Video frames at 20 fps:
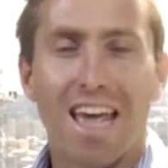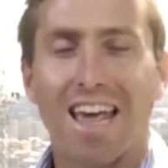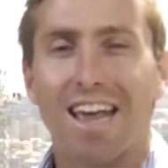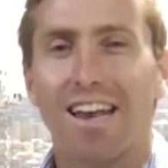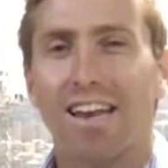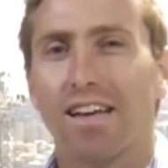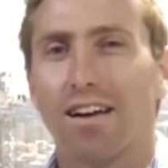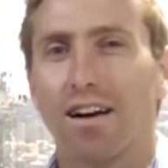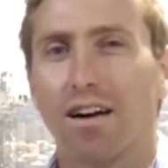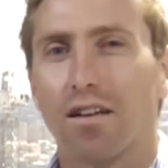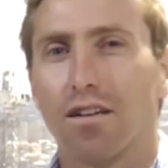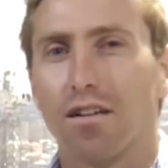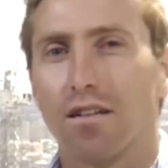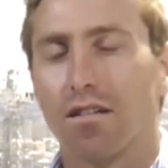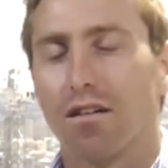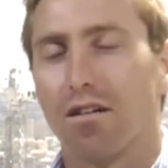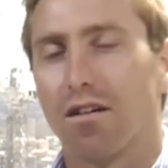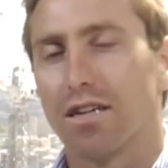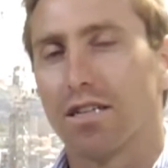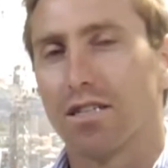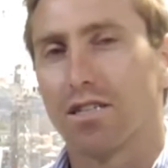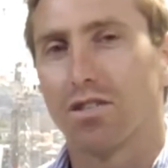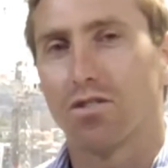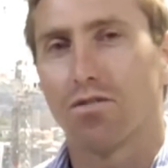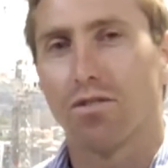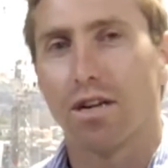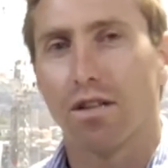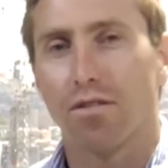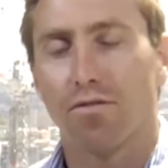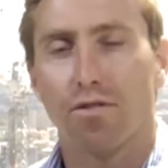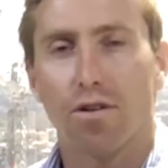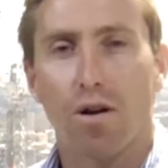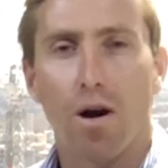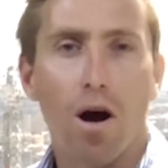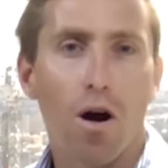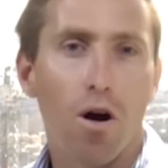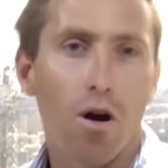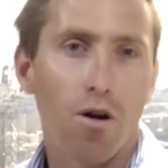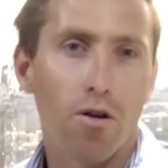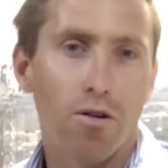any underlying strength for
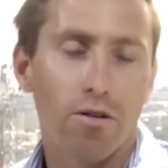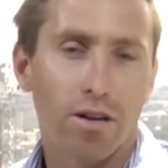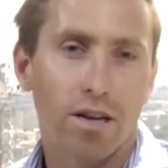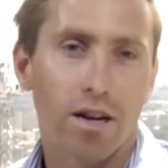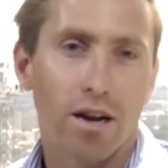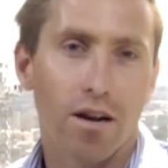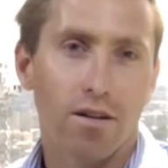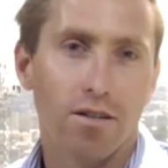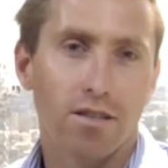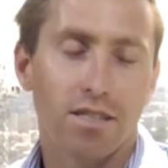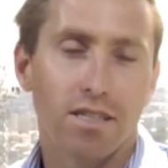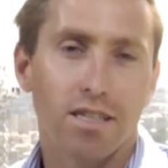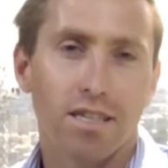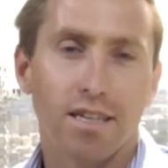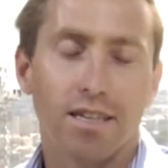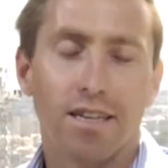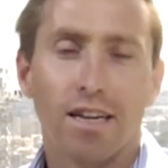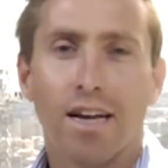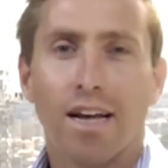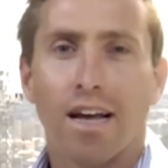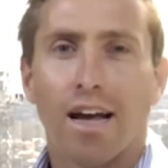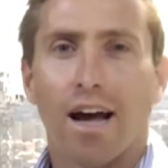our own currency,